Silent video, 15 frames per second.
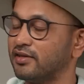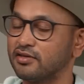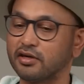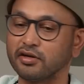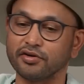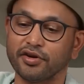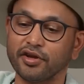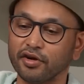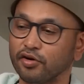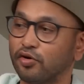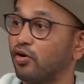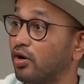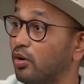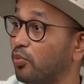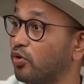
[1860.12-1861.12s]
as a career or
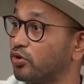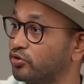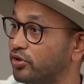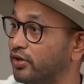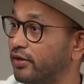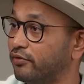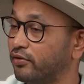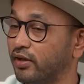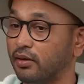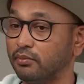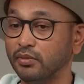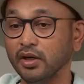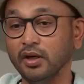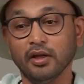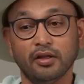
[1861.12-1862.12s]
an opportunity for them,
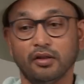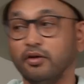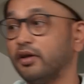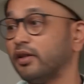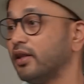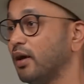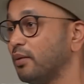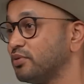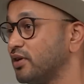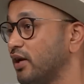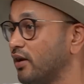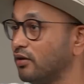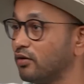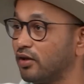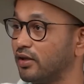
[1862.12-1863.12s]
look at the
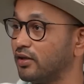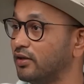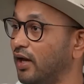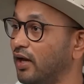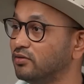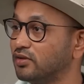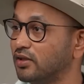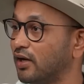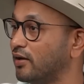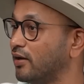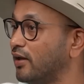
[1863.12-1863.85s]
upside and look at the downside.